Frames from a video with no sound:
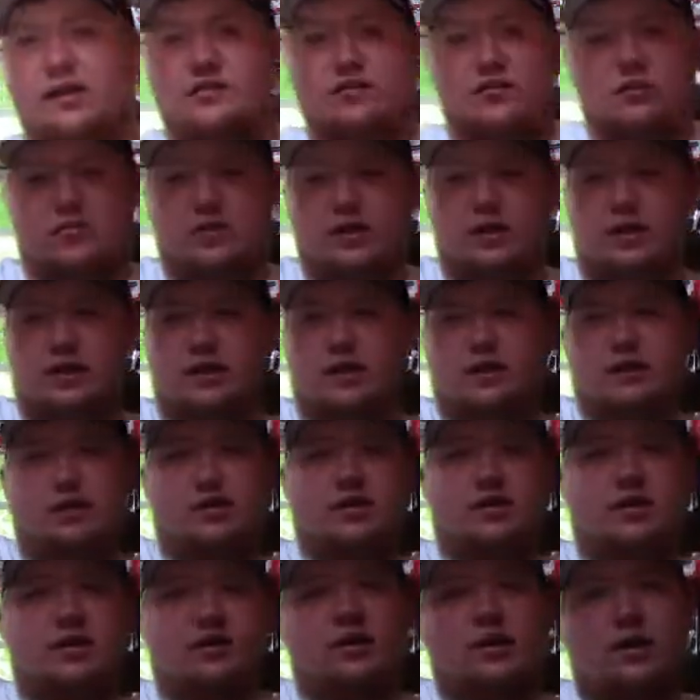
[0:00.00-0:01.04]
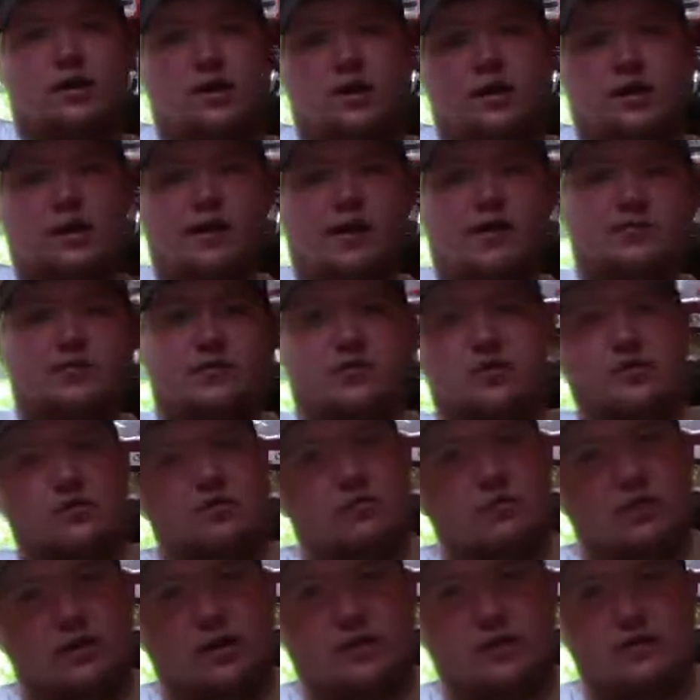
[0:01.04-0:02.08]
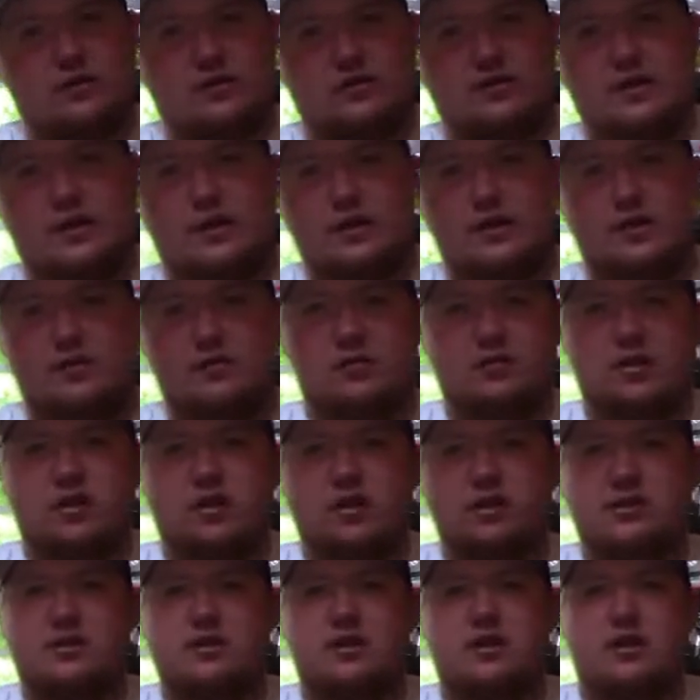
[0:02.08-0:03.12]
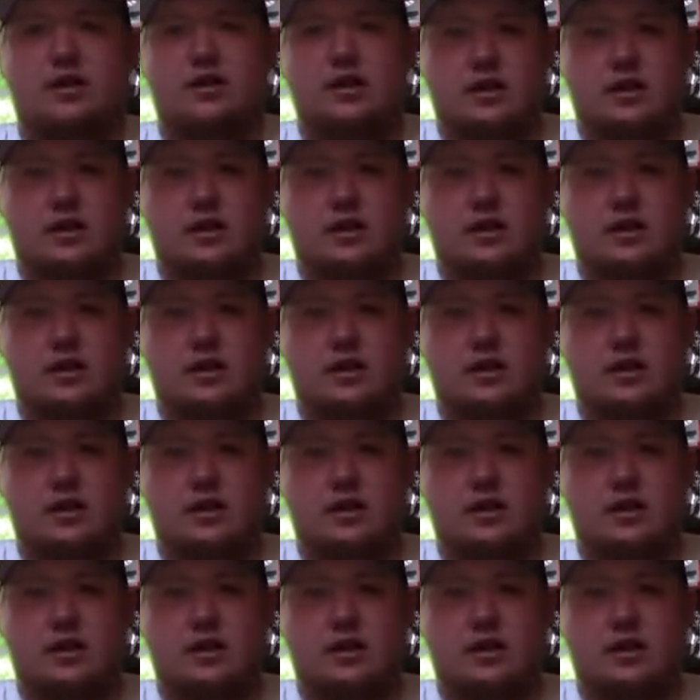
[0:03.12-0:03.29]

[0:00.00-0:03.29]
the white color. I have two other Ducket rods,